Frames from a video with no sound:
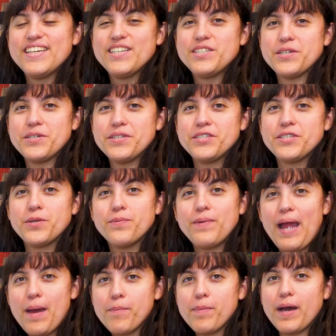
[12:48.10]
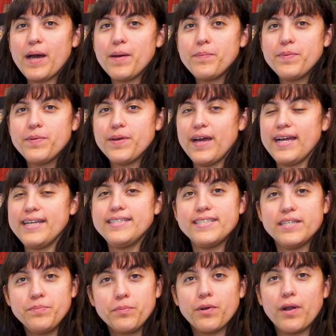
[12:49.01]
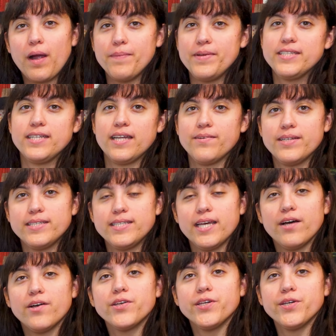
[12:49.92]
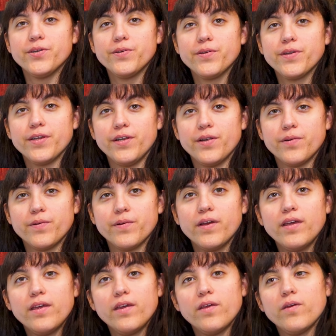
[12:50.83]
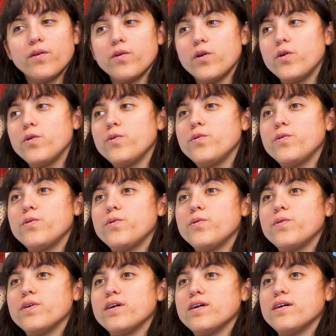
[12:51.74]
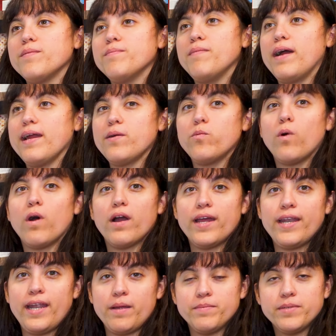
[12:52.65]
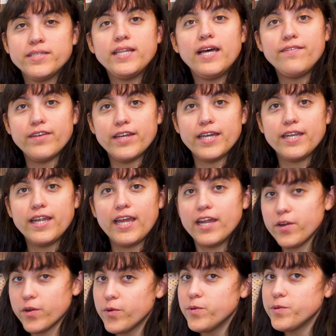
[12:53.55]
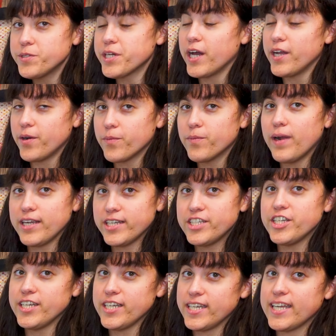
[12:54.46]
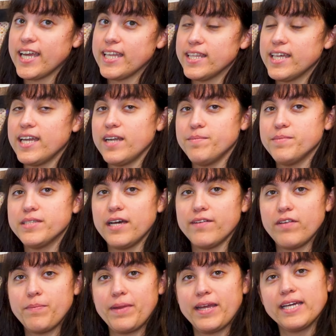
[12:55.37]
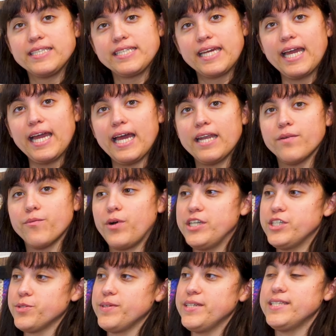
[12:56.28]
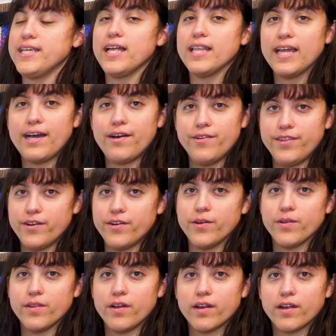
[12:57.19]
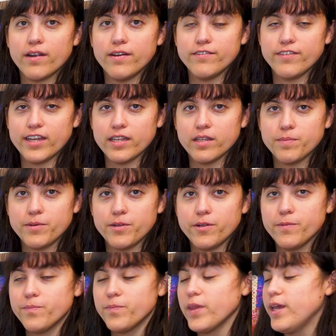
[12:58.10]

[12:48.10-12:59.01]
So to wrap up, I did promise I would tell you, you know, who might want an M7 and who's got to rush in and get that M7, because again, once we sell out, they're no longer available.